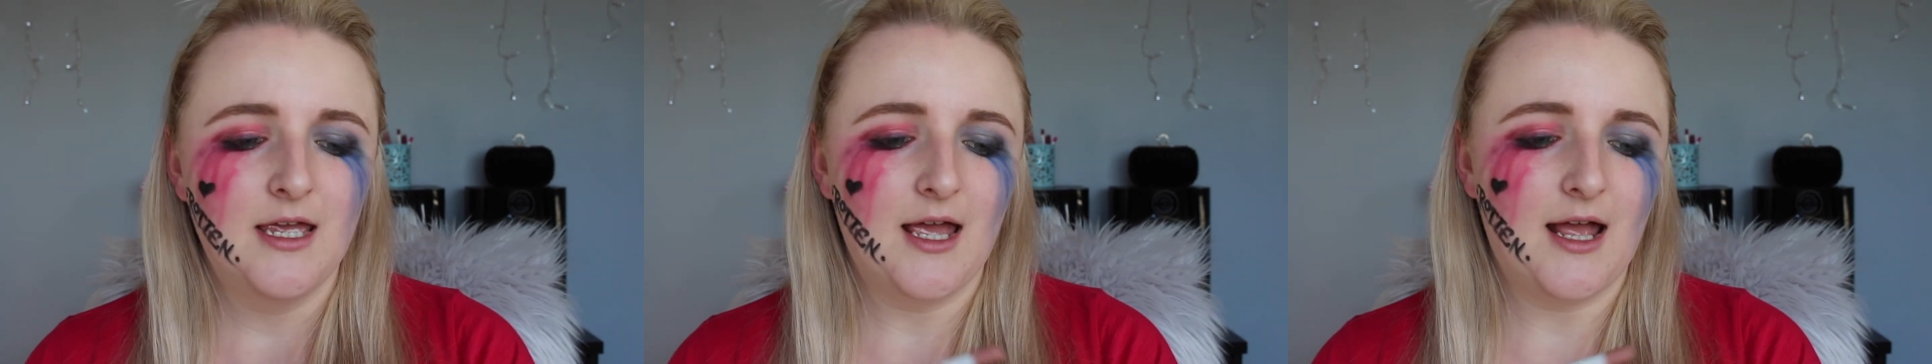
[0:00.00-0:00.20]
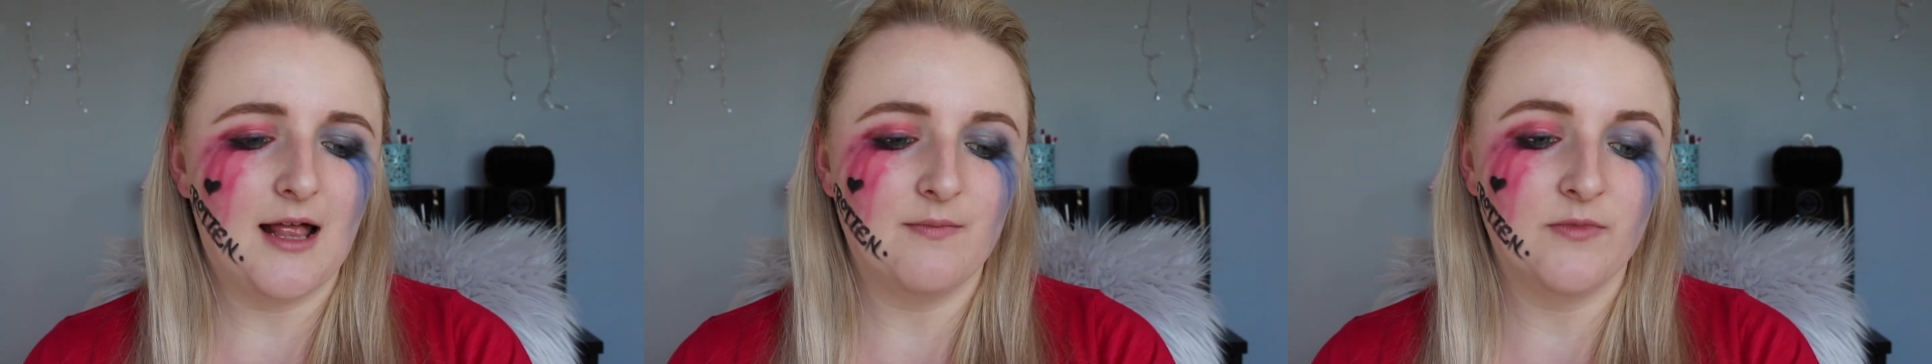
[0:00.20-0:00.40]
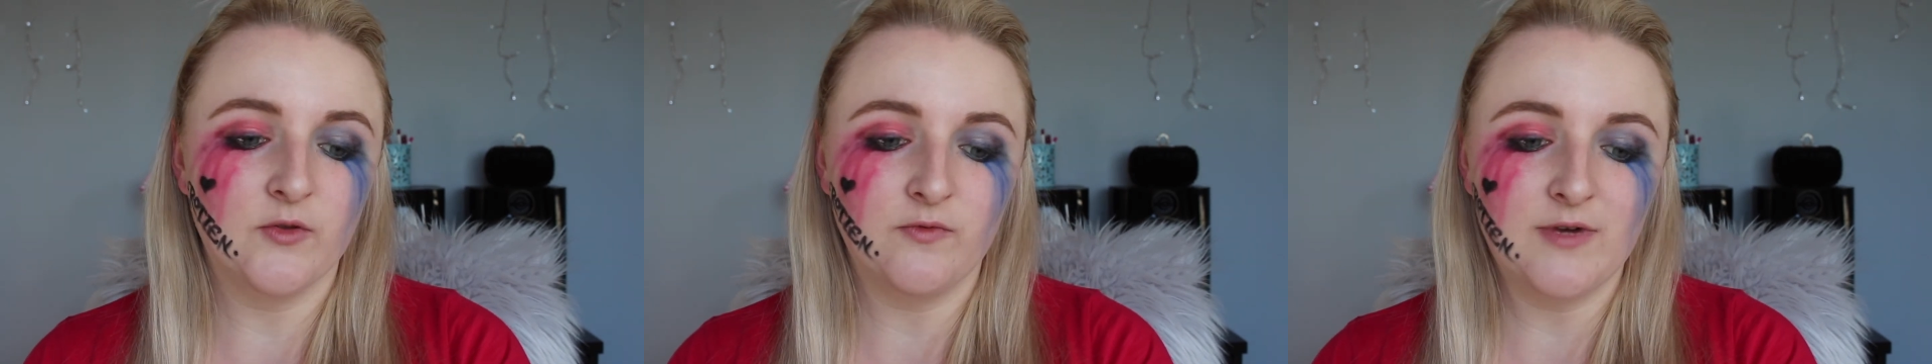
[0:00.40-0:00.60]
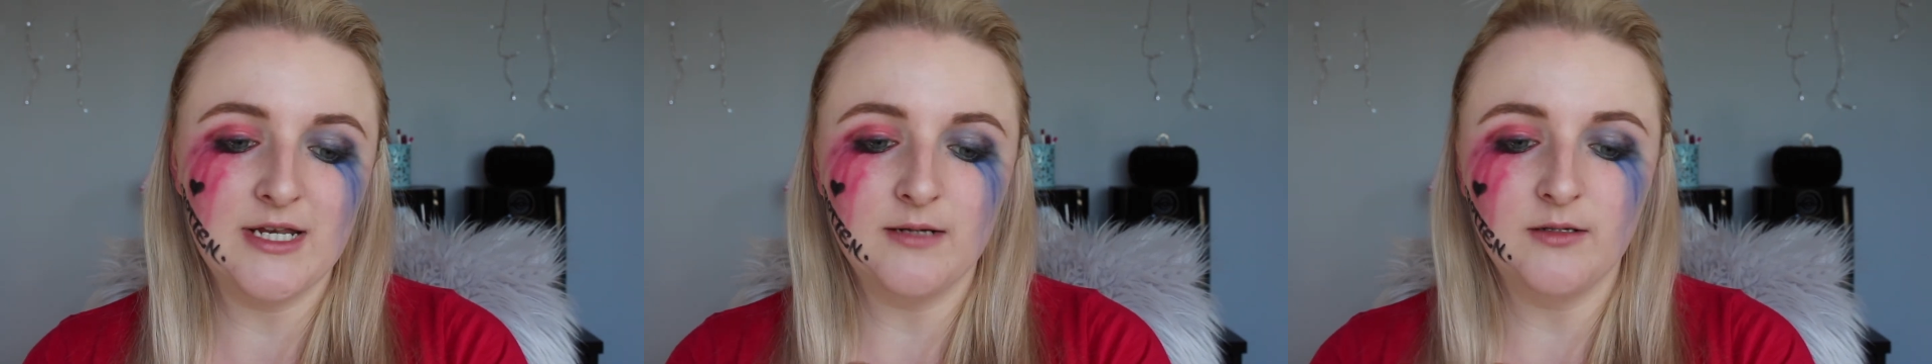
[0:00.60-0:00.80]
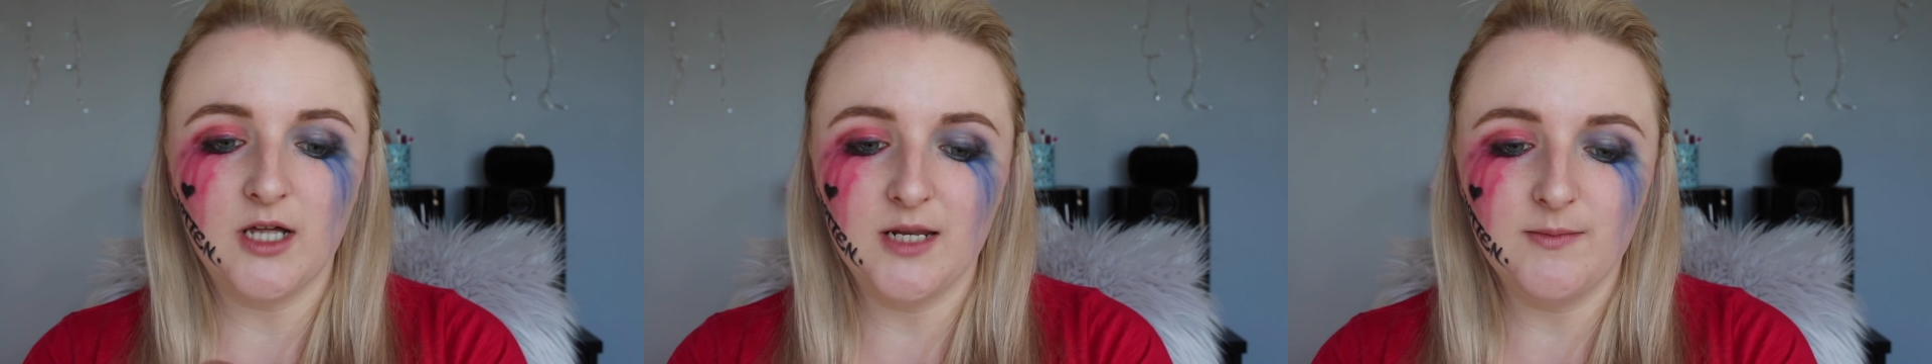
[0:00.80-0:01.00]
The red
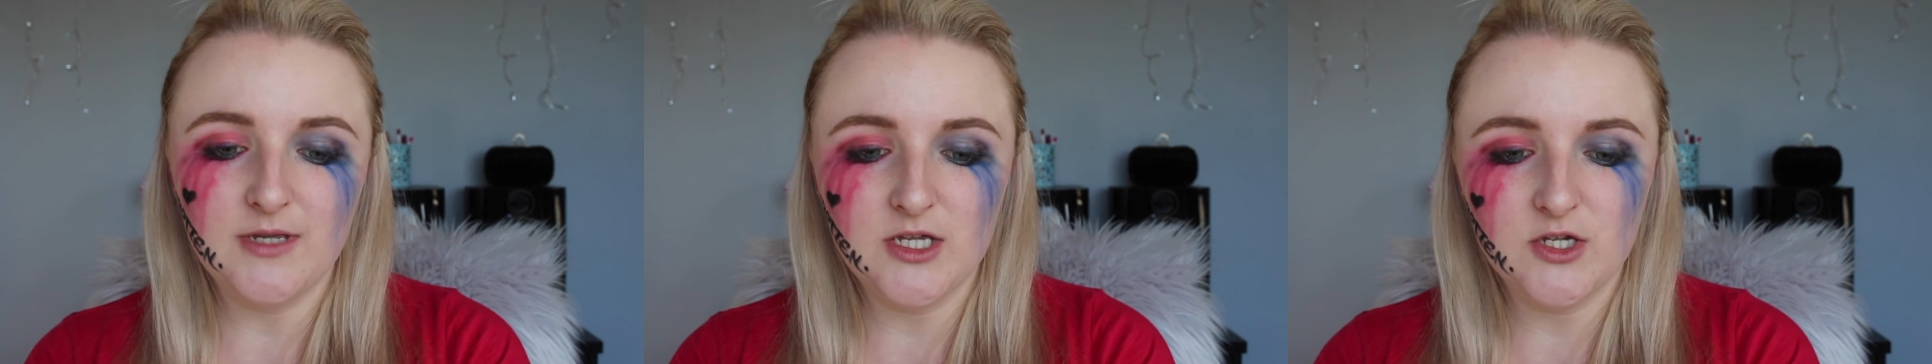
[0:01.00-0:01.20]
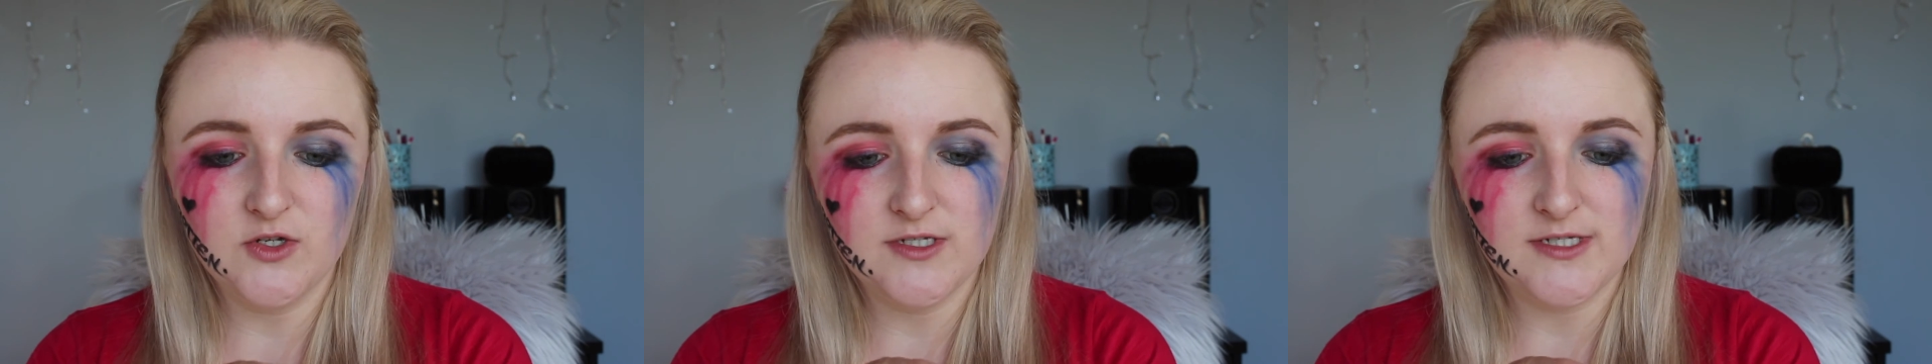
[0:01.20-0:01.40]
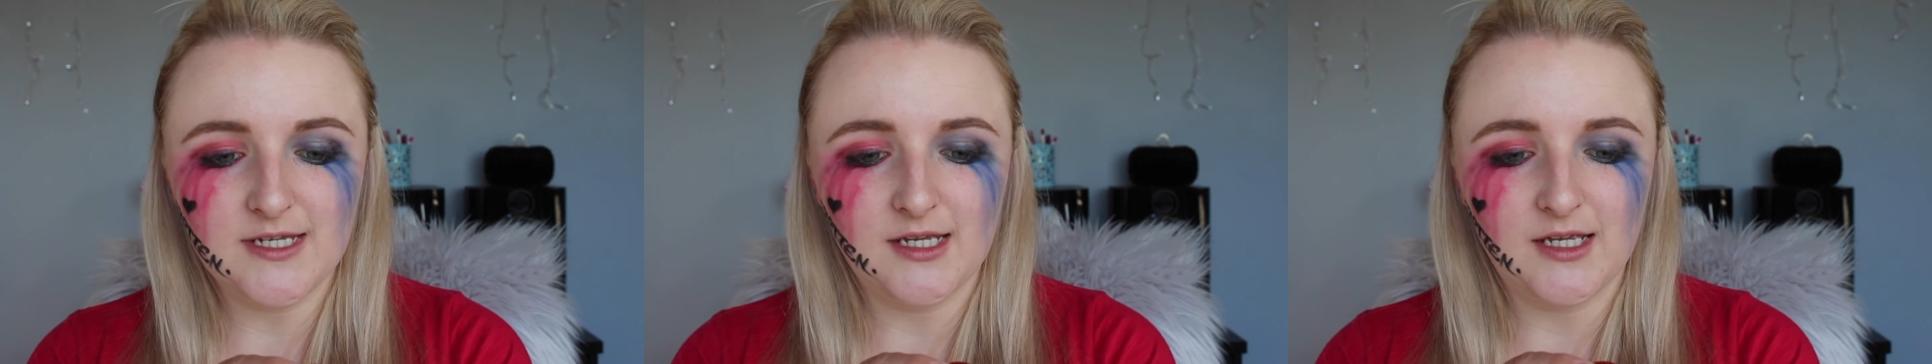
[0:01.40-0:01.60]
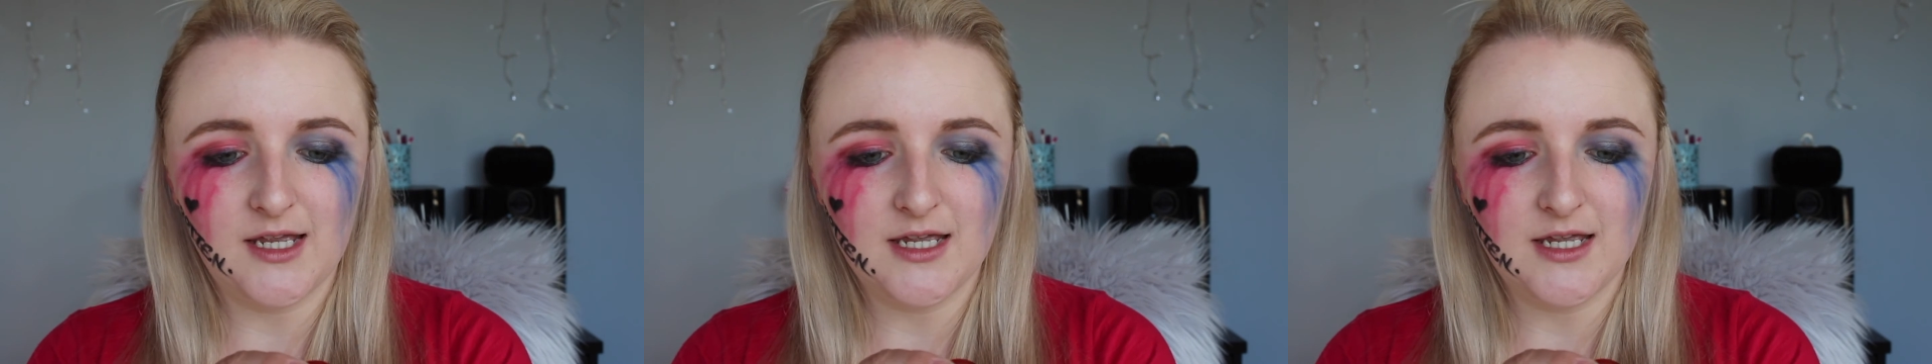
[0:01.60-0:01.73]
I'm going to be using